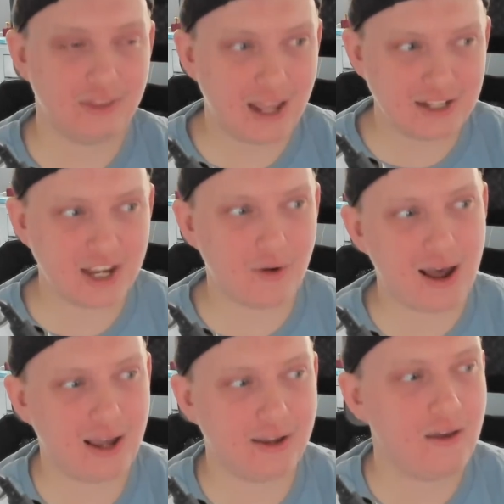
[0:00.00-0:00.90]
That's how
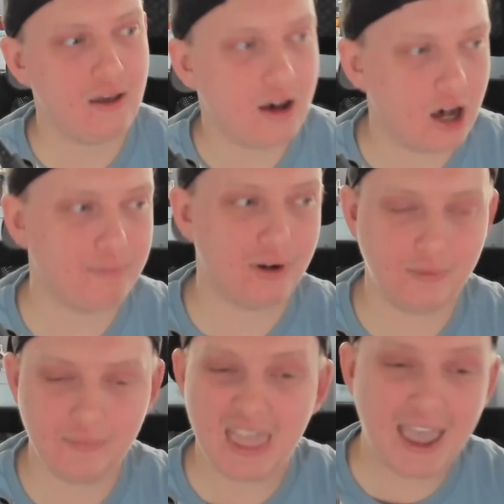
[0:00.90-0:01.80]
high I'll put
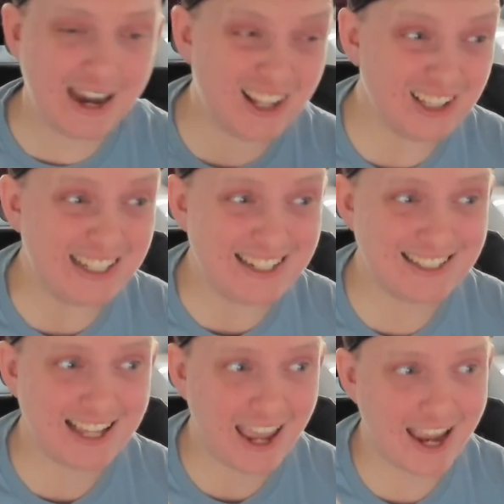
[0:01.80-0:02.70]
him. An
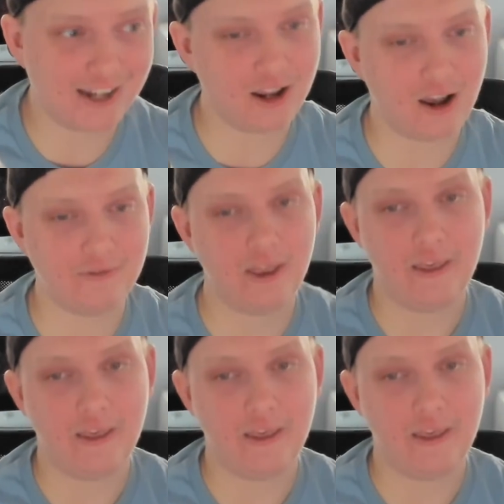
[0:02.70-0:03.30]
elite handcuff.